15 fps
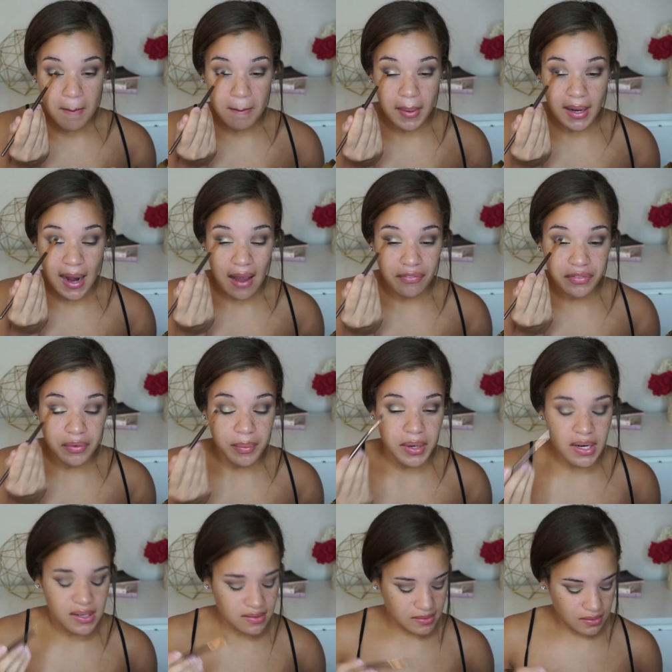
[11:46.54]
but
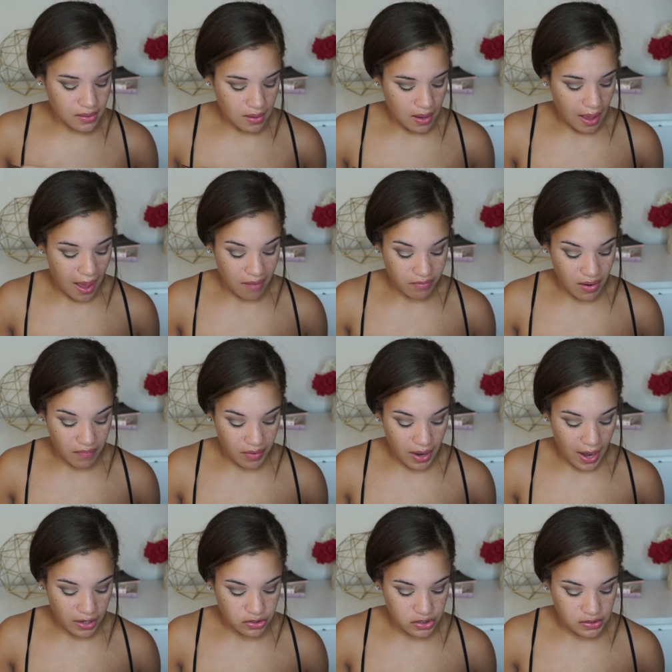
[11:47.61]
afterwards, I've never
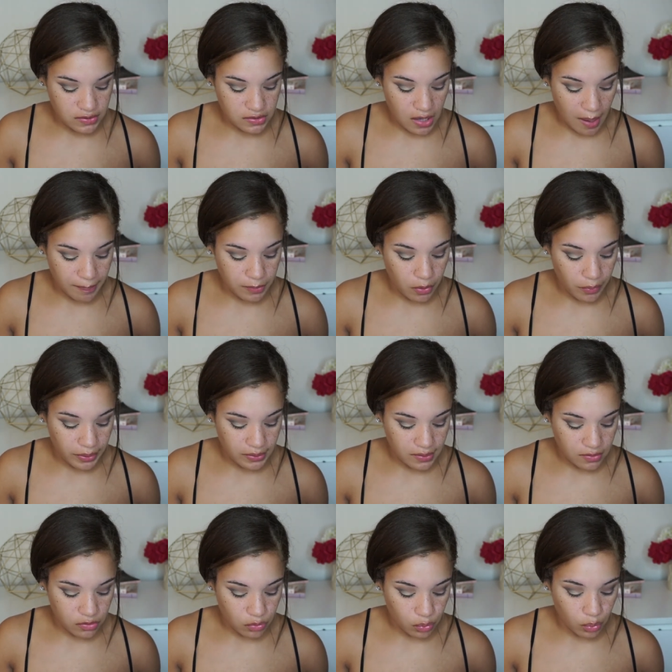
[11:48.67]
actually stopped going
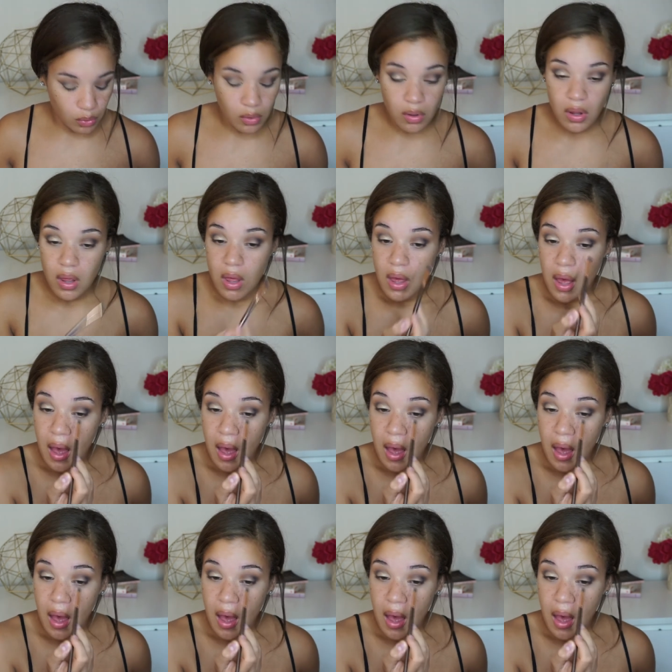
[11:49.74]
to school.